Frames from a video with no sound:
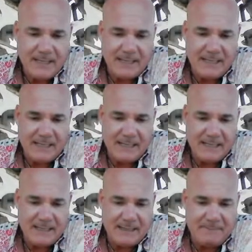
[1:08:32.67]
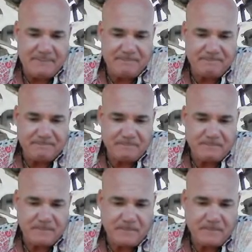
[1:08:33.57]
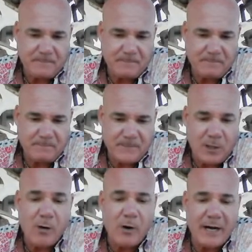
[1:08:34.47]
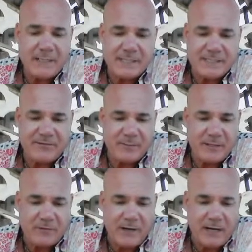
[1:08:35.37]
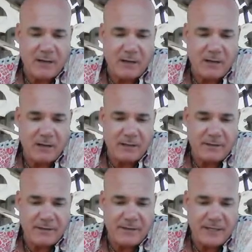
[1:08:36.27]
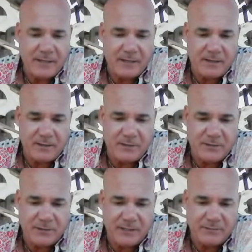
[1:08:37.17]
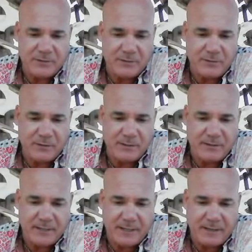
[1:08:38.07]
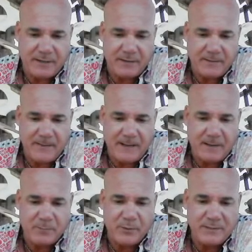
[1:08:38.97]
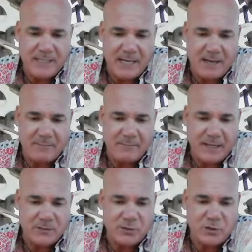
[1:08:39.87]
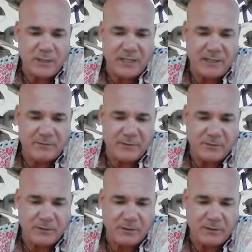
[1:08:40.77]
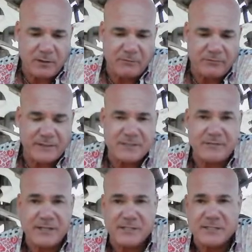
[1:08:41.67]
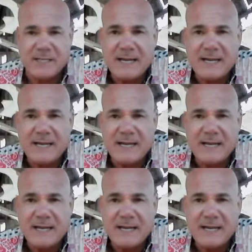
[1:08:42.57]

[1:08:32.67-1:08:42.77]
Gomore Hike says, have you been to Rayong? There's a great resort there, Buntam and Shui Resort. Call for reservations.